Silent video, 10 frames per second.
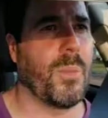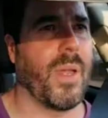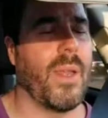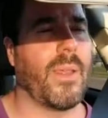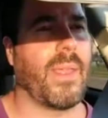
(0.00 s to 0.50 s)

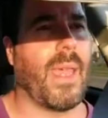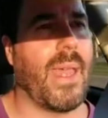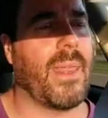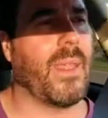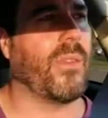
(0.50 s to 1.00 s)
But
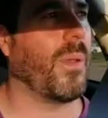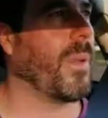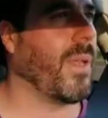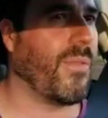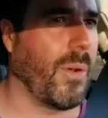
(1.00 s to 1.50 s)
I think
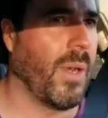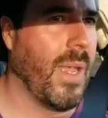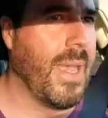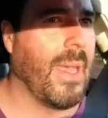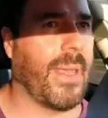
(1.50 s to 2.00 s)
somebody for
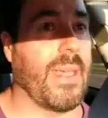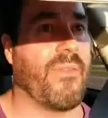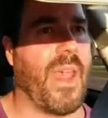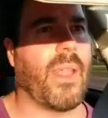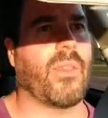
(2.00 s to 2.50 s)
like
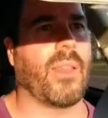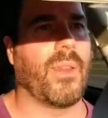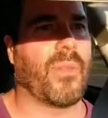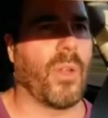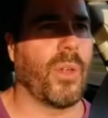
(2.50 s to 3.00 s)
advanced
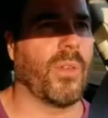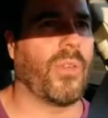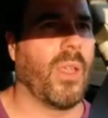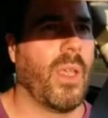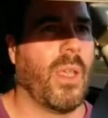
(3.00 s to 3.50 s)
lifters